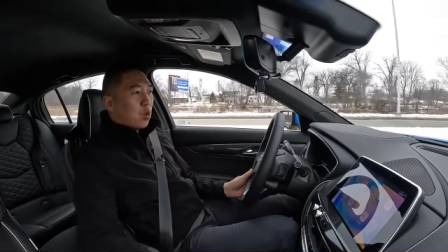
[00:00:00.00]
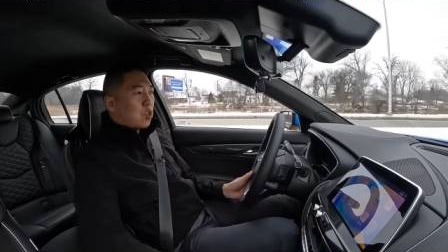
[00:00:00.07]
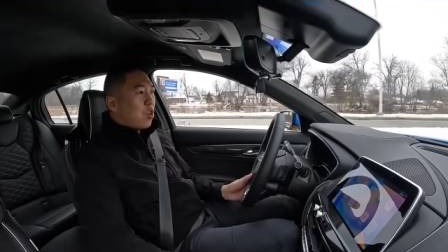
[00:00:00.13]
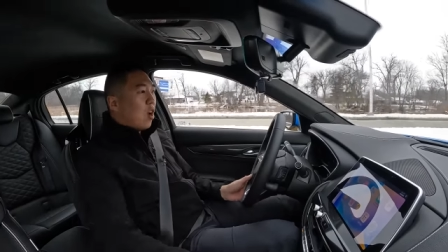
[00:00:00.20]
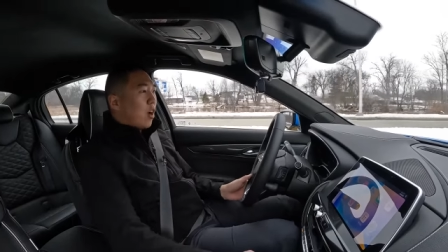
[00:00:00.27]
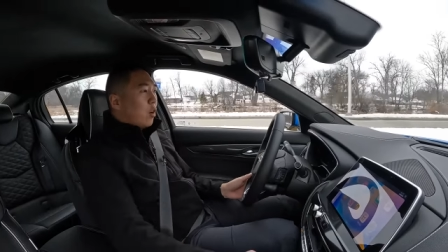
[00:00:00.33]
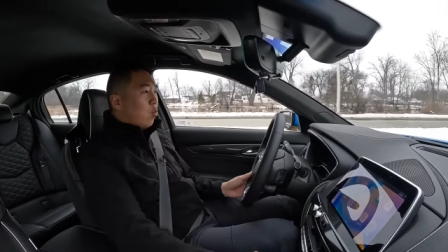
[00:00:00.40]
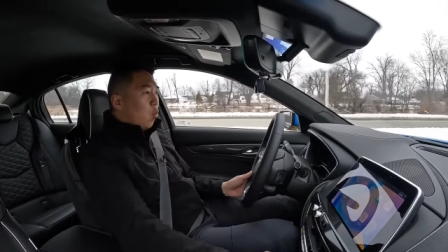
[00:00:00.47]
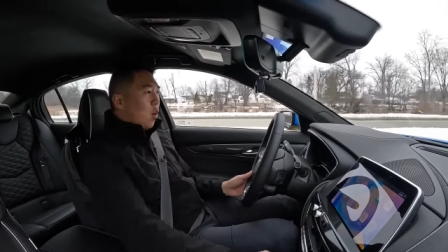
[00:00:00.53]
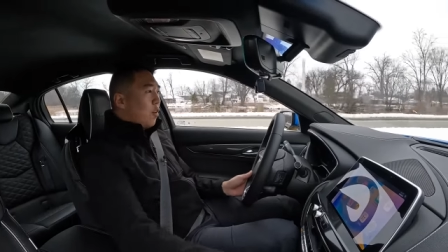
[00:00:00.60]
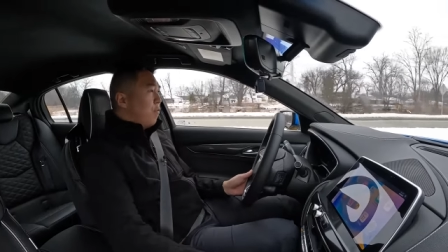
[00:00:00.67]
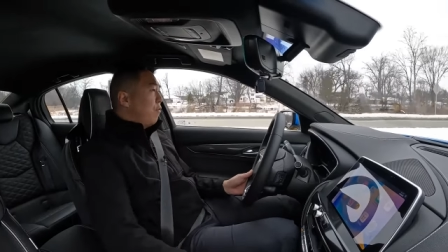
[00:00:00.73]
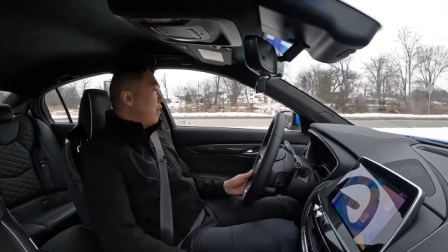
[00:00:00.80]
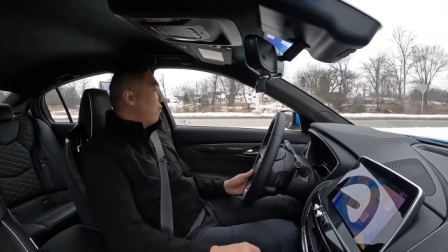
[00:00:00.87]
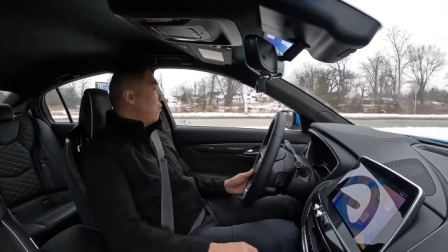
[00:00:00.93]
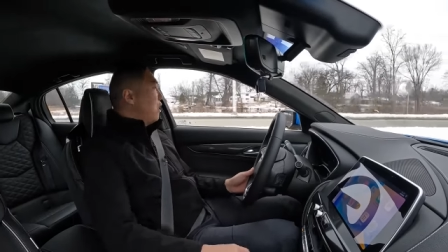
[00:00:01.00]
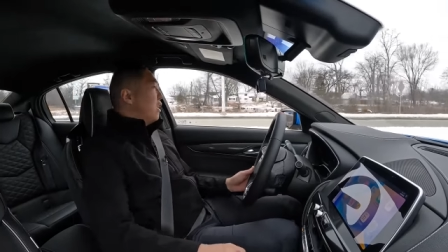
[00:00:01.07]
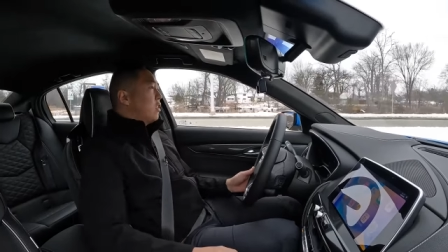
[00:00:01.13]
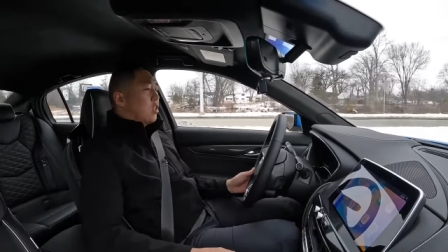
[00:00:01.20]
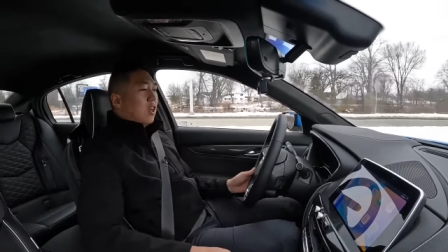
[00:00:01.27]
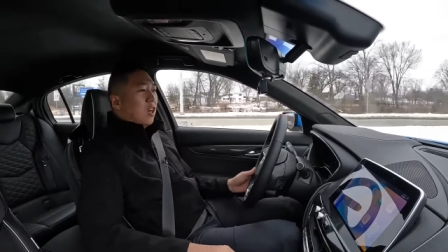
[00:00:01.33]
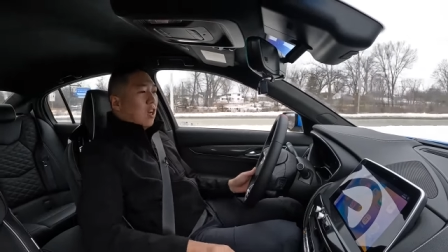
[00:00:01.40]
We're talking
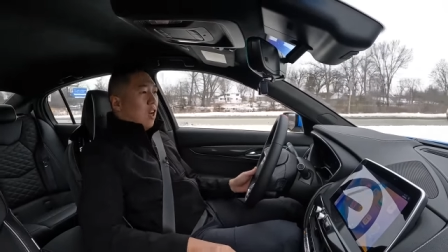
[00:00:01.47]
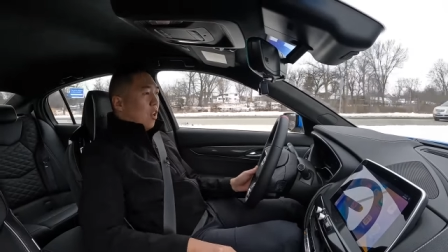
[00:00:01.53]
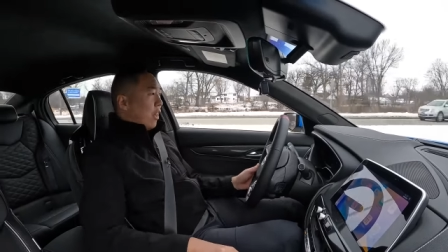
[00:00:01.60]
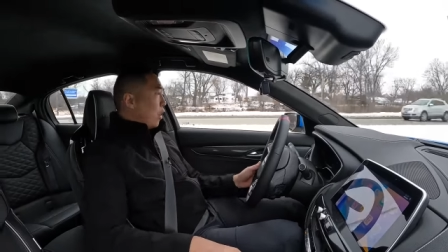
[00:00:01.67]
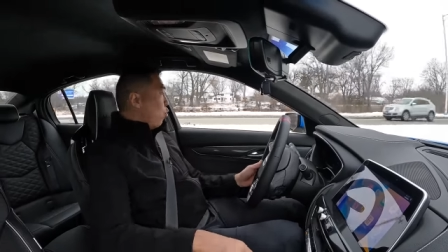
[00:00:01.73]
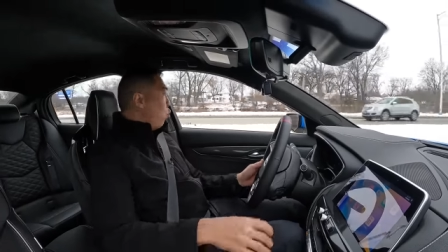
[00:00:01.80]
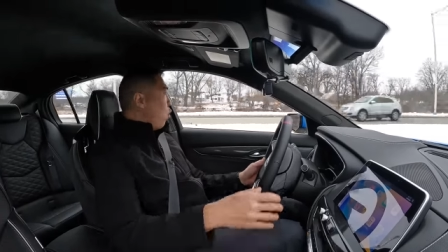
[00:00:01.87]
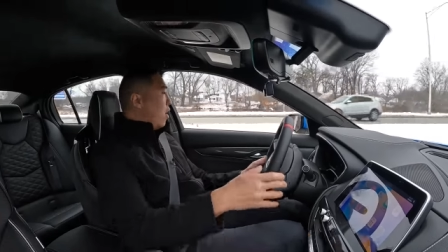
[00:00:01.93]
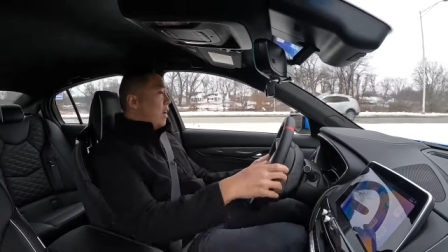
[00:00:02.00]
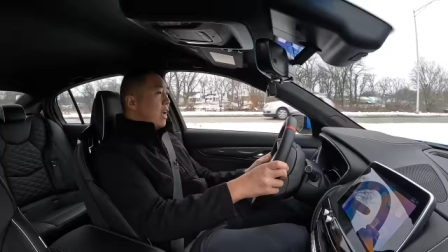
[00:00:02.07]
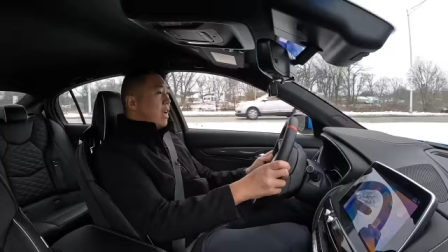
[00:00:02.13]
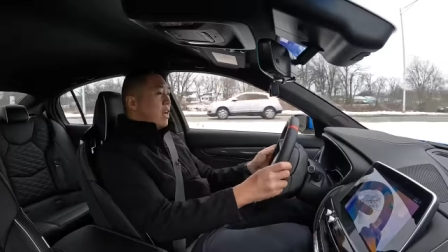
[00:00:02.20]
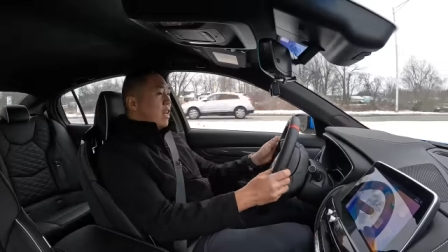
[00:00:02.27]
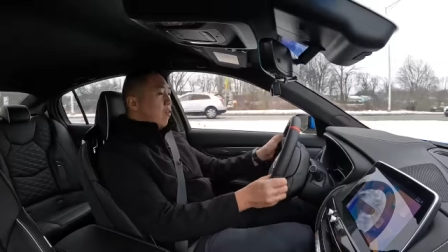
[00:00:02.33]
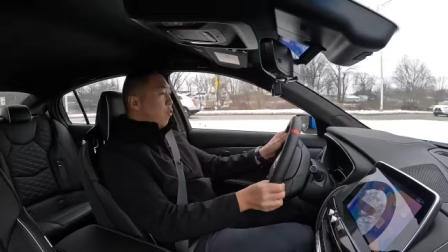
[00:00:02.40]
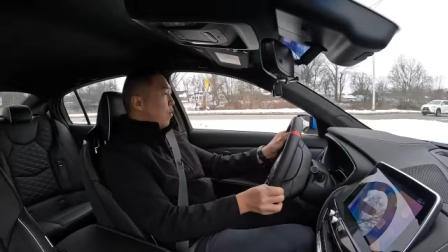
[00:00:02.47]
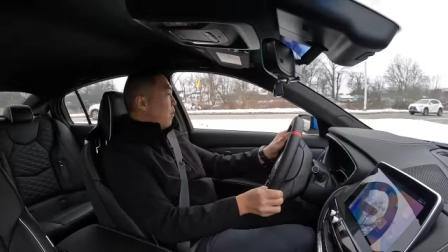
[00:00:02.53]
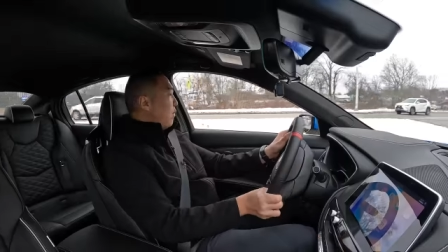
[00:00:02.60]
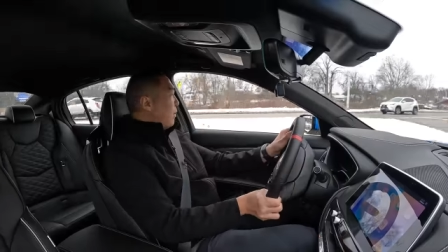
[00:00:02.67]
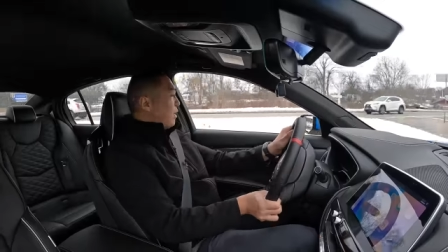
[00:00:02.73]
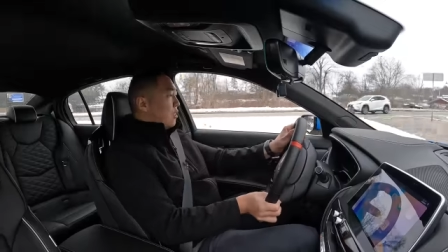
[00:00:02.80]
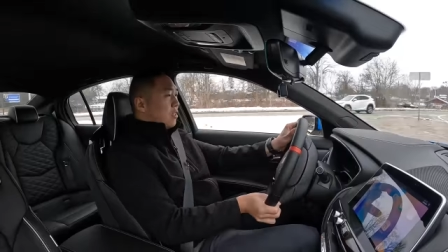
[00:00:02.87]
150 to like 180 for
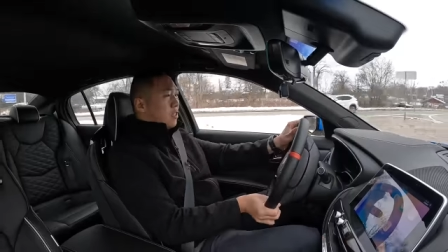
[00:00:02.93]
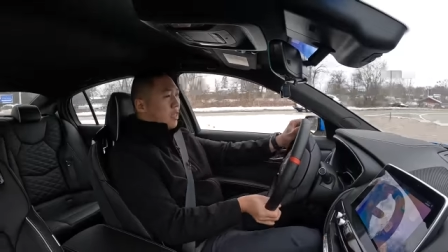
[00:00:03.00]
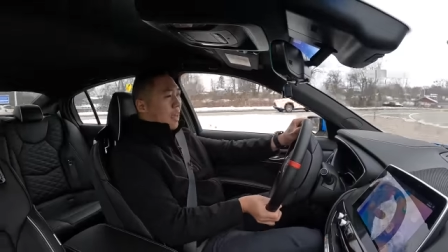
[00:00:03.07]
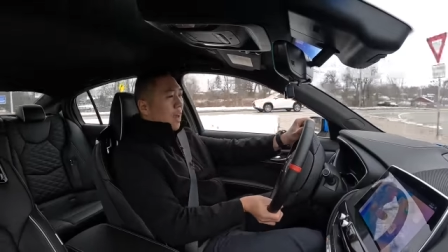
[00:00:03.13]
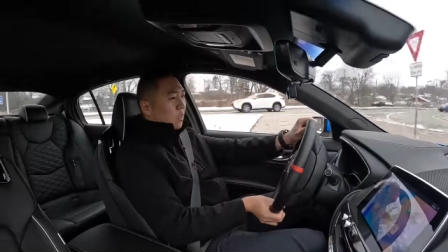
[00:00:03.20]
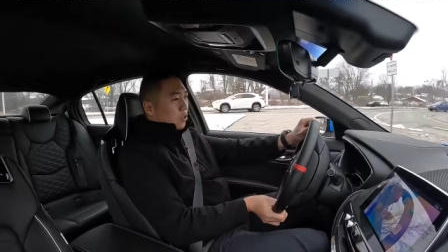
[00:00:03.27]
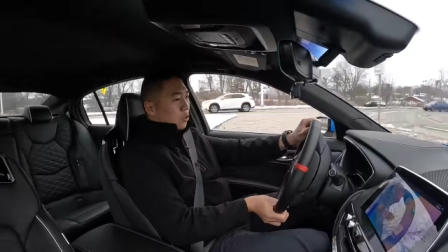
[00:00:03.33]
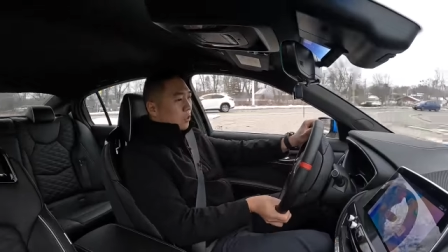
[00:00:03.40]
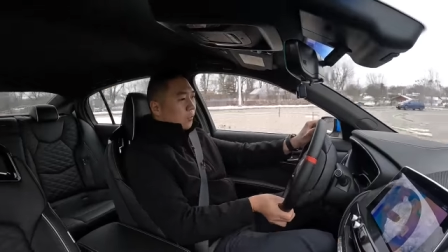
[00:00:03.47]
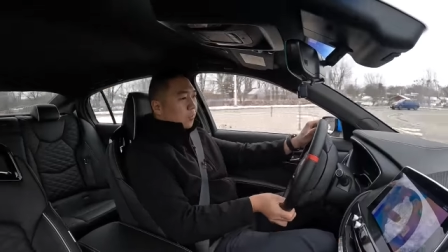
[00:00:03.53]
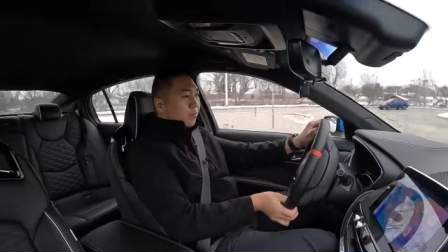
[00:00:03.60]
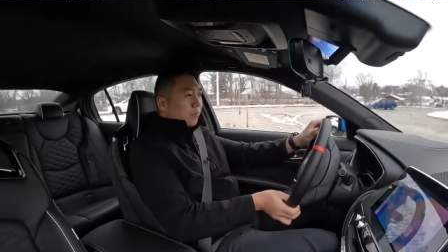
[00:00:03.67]
maybe a CS.